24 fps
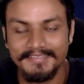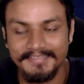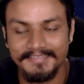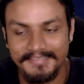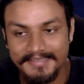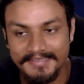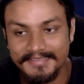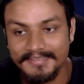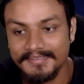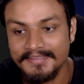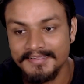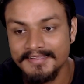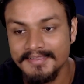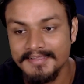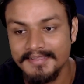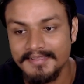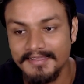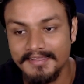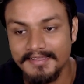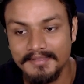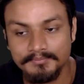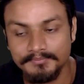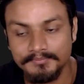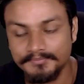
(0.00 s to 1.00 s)
yeah,
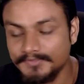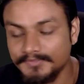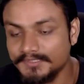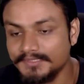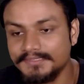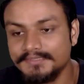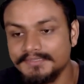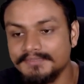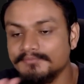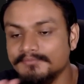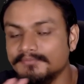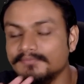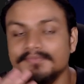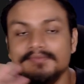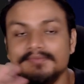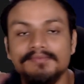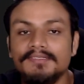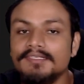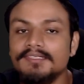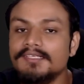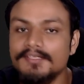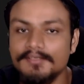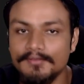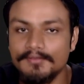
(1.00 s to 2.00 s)
I'm just
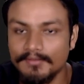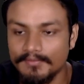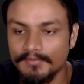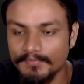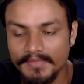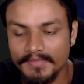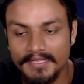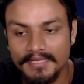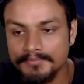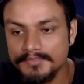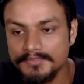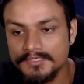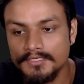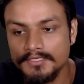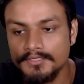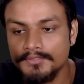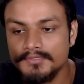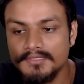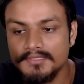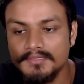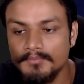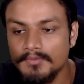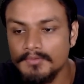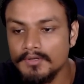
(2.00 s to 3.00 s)
you know
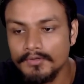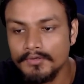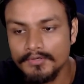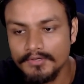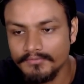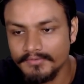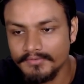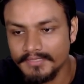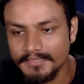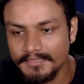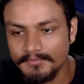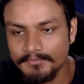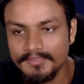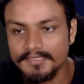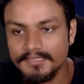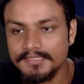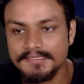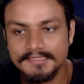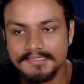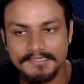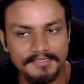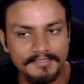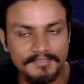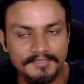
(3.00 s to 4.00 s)
absolutely blown away
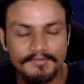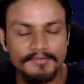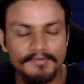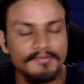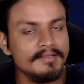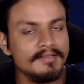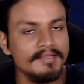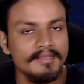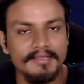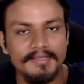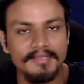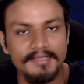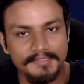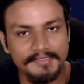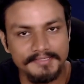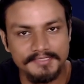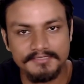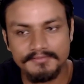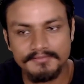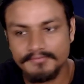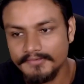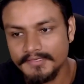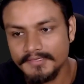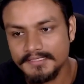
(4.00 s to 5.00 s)
plus you know it
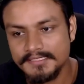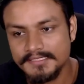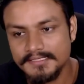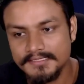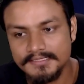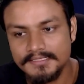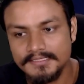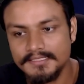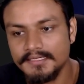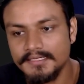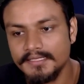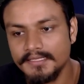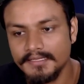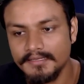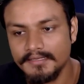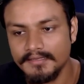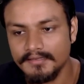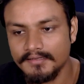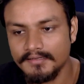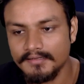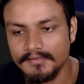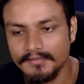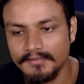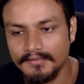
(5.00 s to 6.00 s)
just fixes the
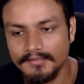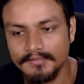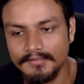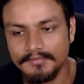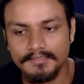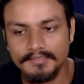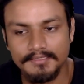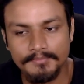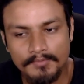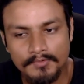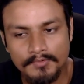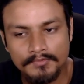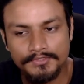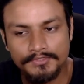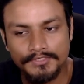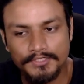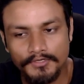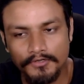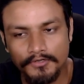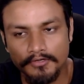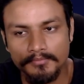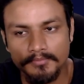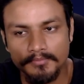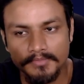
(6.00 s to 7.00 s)
uh, the
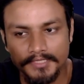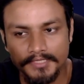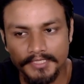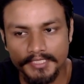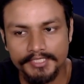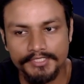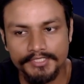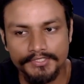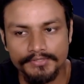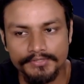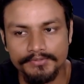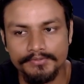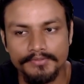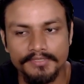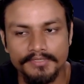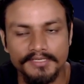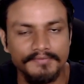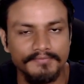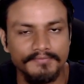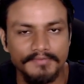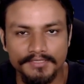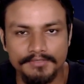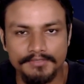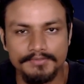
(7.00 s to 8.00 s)
most common issue
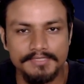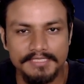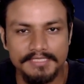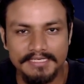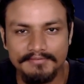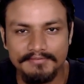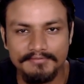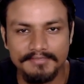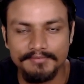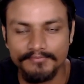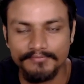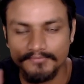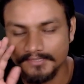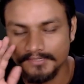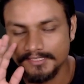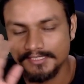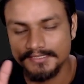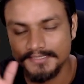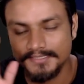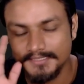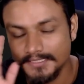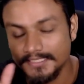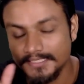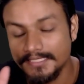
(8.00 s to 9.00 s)
in windows 11 which
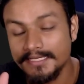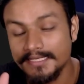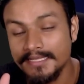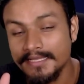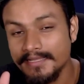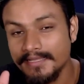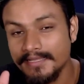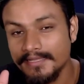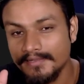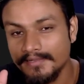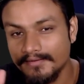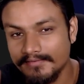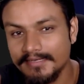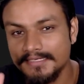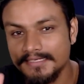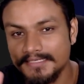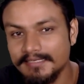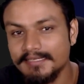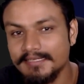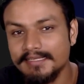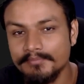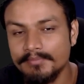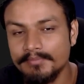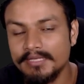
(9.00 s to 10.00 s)
is the right
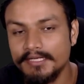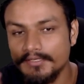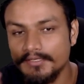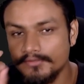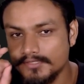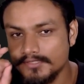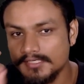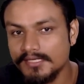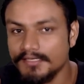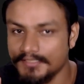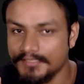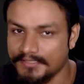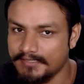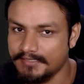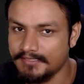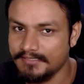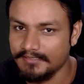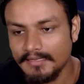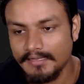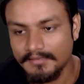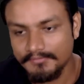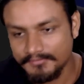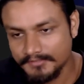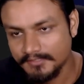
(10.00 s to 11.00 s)
click menu
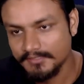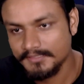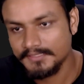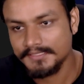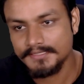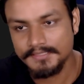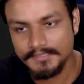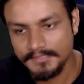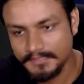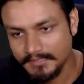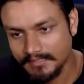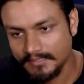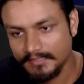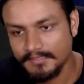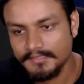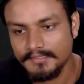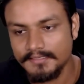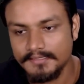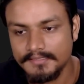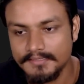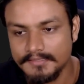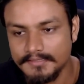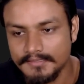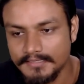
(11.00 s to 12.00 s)
sucks after this
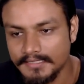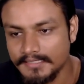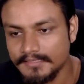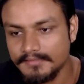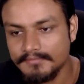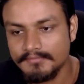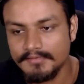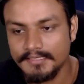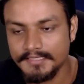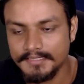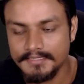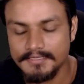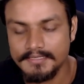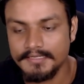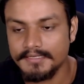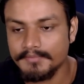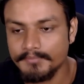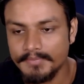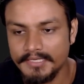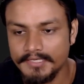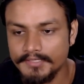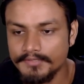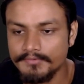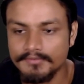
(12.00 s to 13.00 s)
uh, that right click
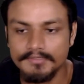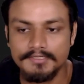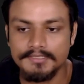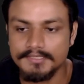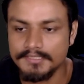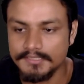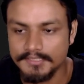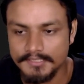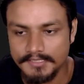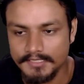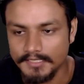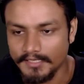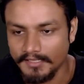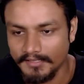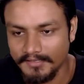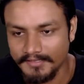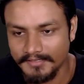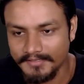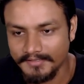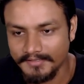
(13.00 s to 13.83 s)
menu doesn't suck